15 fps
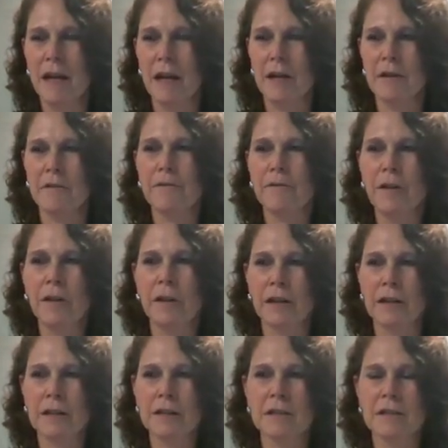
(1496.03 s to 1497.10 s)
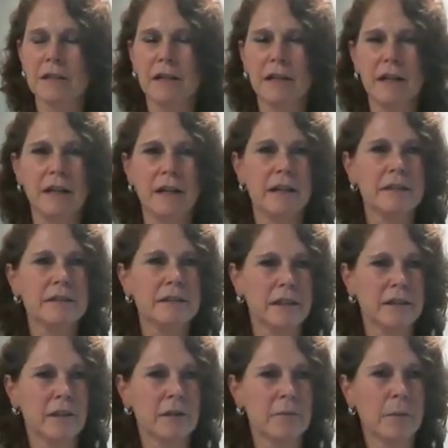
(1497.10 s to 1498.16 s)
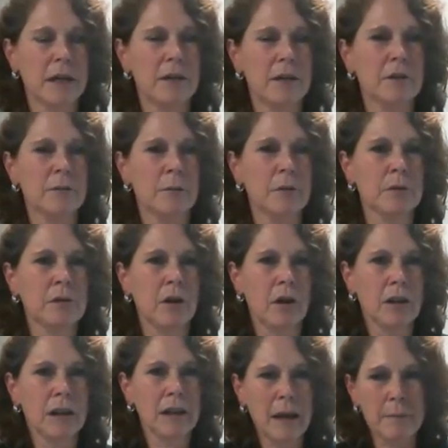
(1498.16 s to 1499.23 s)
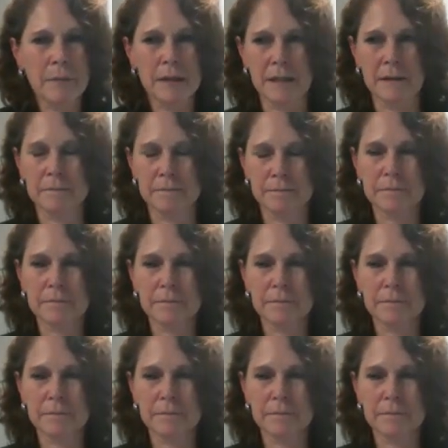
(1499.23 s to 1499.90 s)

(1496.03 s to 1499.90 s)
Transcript: And fullness is signaled by a hormone called leptin.